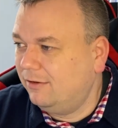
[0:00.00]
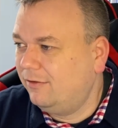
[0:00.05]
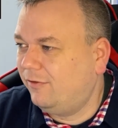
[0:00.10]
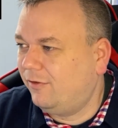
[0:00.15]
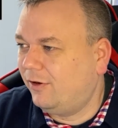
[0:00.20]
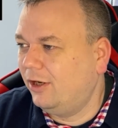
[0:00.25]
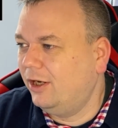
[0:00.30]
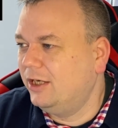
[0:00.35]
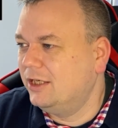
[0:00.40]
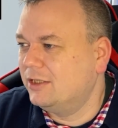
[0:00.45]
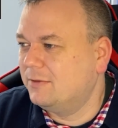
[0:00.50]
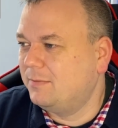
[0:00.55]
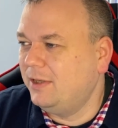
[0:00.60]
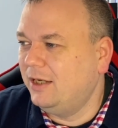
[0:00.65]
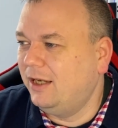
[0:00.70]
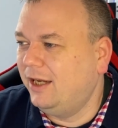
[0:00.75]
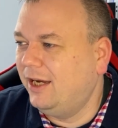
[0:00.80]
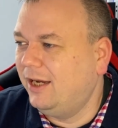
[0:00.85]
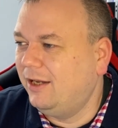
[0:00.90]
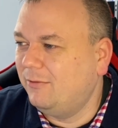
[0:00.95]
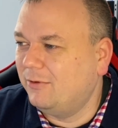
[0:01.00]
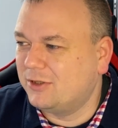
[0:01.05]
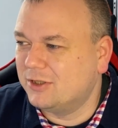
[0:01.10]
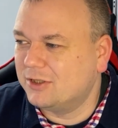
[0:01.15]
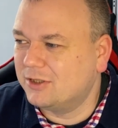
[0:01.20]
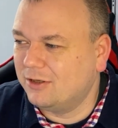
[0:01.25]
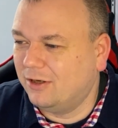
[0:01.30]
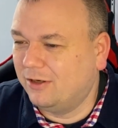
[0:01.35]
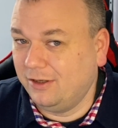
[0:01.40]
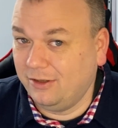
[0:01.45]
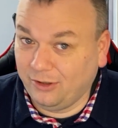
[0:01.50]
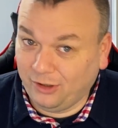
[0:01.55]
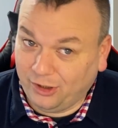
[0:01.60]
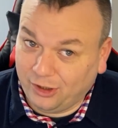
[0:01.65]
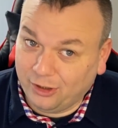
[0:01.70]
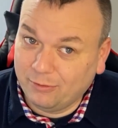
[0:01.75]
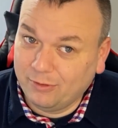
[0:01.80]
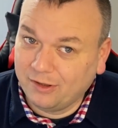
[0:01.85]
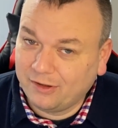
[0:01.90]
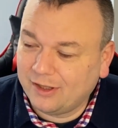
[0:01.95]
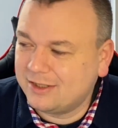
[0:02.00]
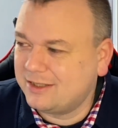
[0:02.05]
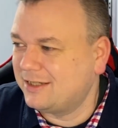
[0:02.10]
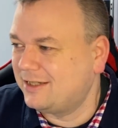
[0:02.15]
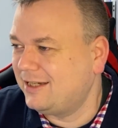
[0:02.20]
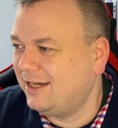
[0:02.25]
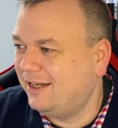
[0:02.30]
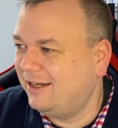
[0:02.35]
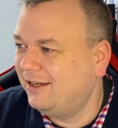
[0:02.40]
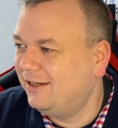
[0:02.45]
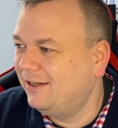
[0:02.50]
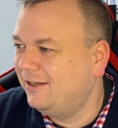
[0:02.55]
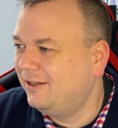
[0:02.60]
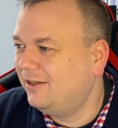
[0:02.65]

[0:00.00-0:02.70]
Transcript: Follingsby Lane, which is Heworth, as I said.